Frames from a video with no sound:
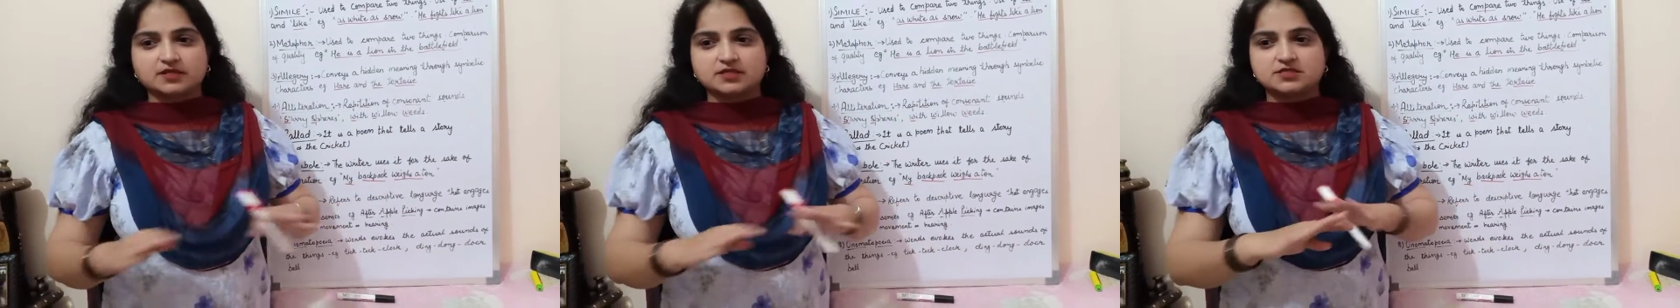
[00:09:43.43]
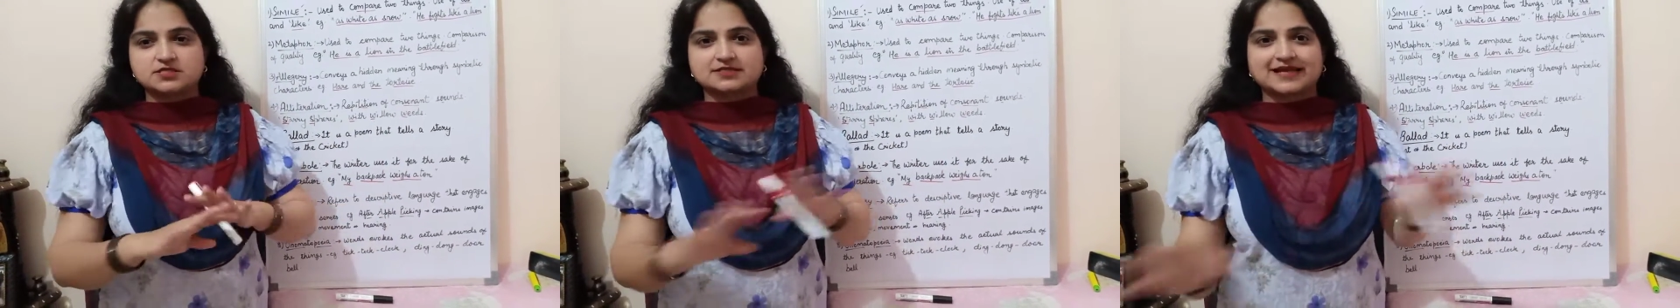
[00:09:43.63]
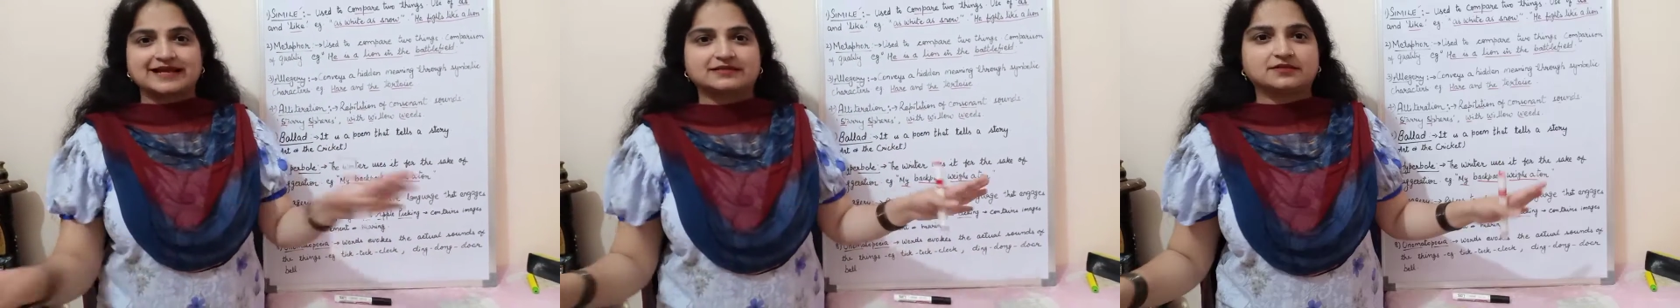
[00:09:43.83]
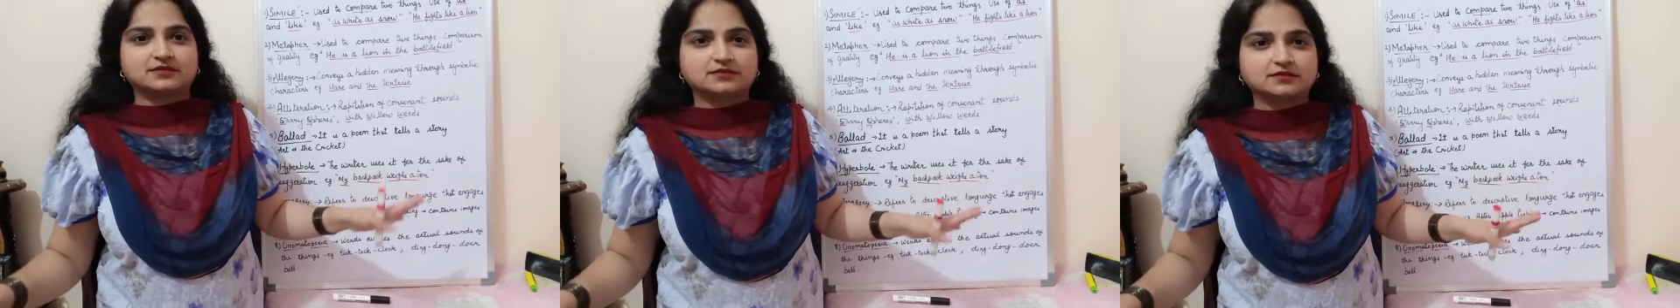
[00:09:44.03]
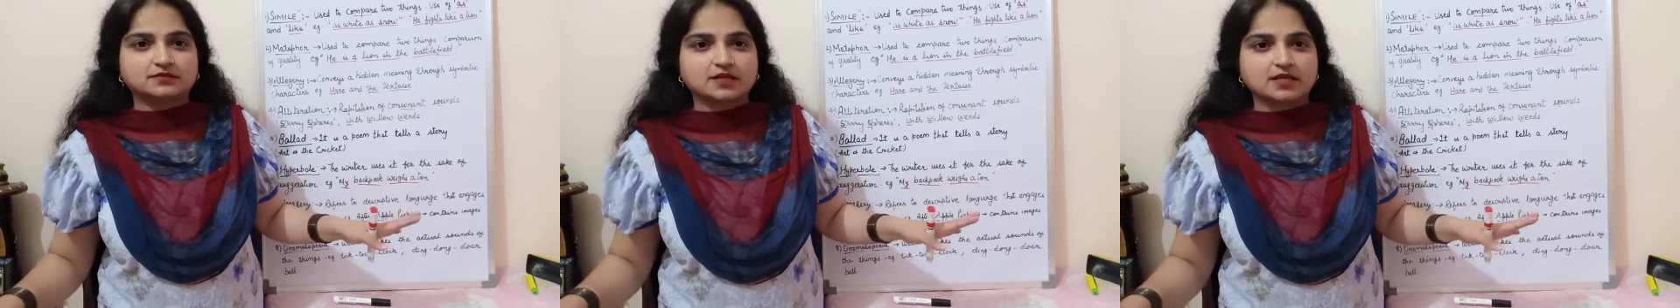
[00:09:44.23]
it scatters
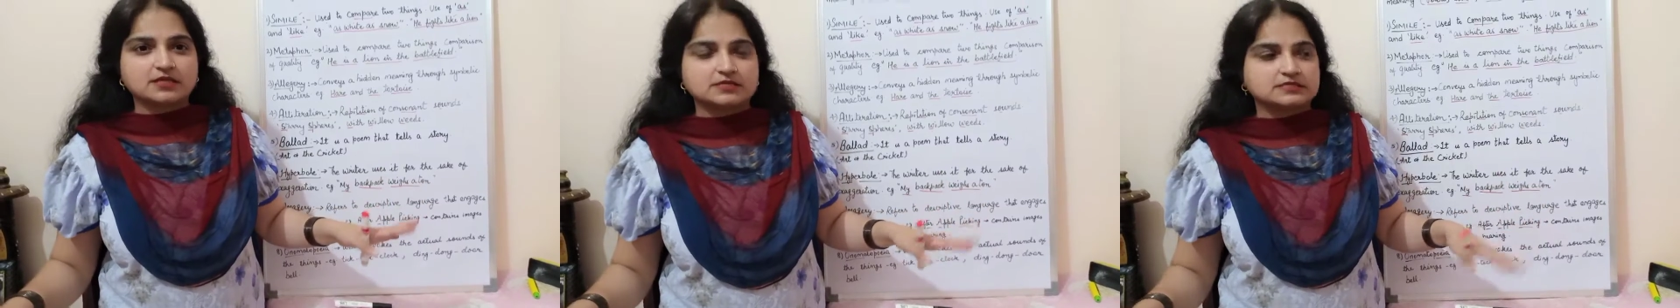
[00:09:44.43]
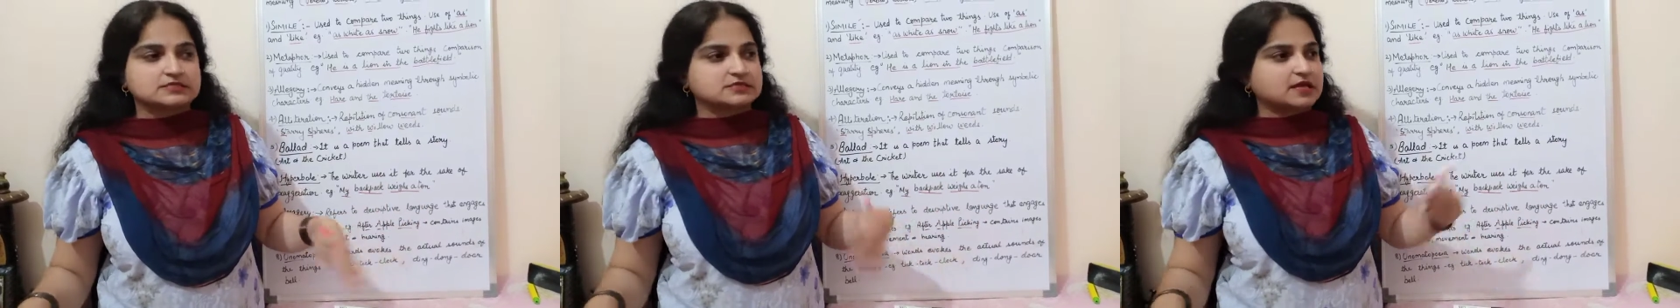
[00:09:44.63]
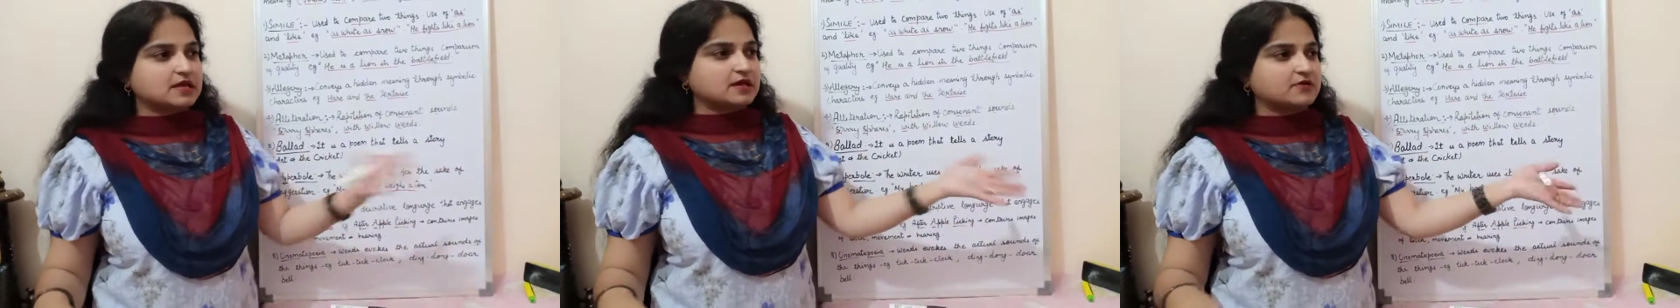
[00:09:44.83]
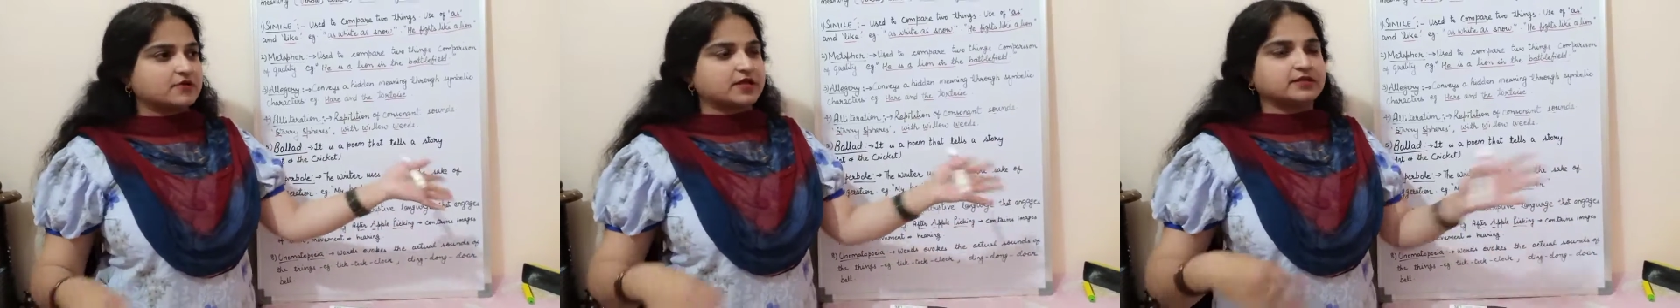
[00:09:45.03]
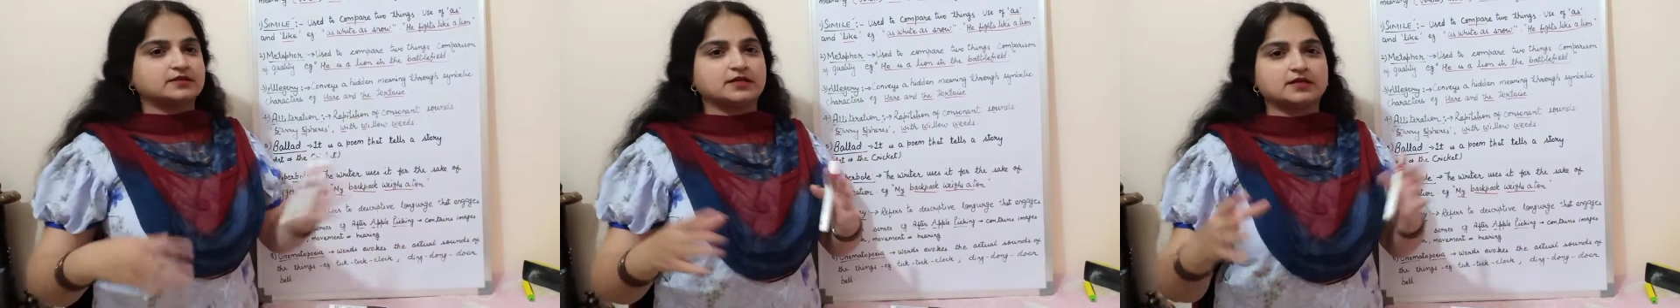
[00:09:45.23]
the things here
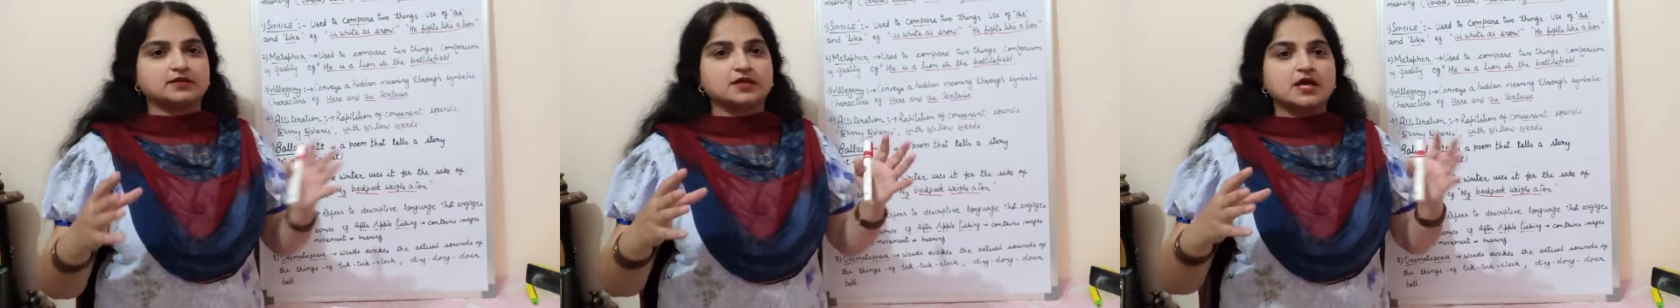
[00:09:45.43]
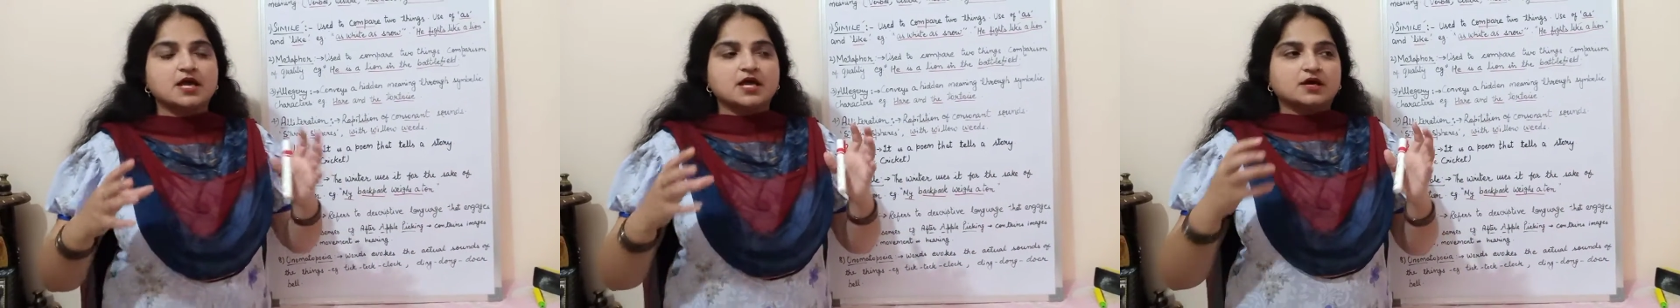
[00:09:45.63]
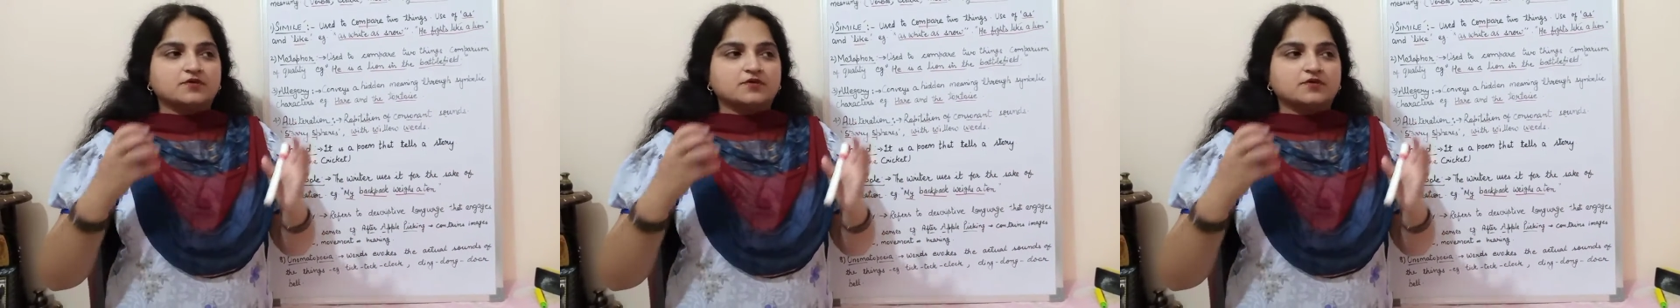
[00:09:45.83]
and there.